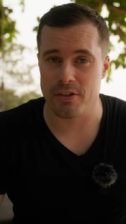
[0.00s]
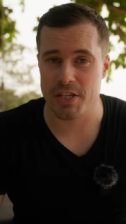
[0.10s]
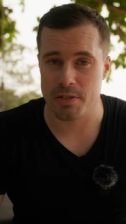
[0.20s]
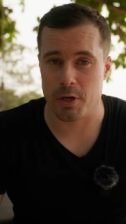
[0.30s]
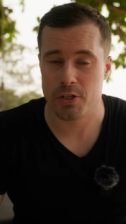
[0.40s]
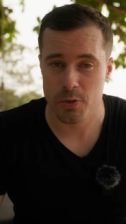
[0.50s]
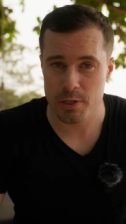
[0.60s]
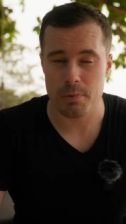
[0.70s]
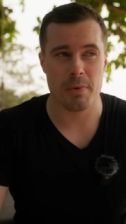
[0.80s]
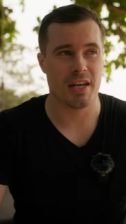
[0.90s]
R6 Mark II
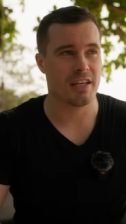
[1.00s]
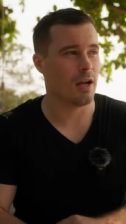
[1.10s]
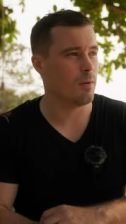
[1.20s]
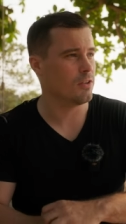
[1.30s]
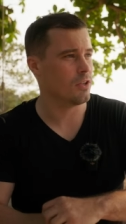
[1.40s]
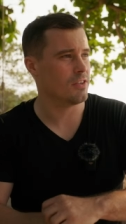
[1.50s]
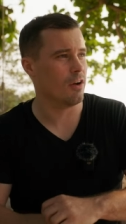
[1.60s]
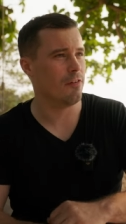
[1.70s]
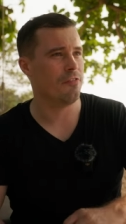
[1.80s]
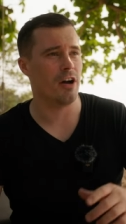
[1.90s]
is my main camera and not
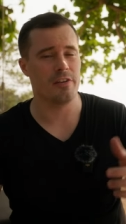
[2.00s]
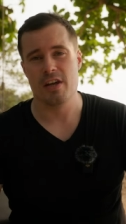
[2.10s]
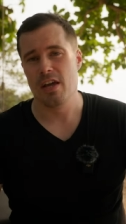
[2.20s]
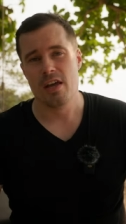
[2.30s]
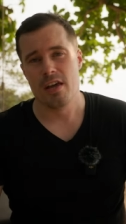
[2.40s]
the R5.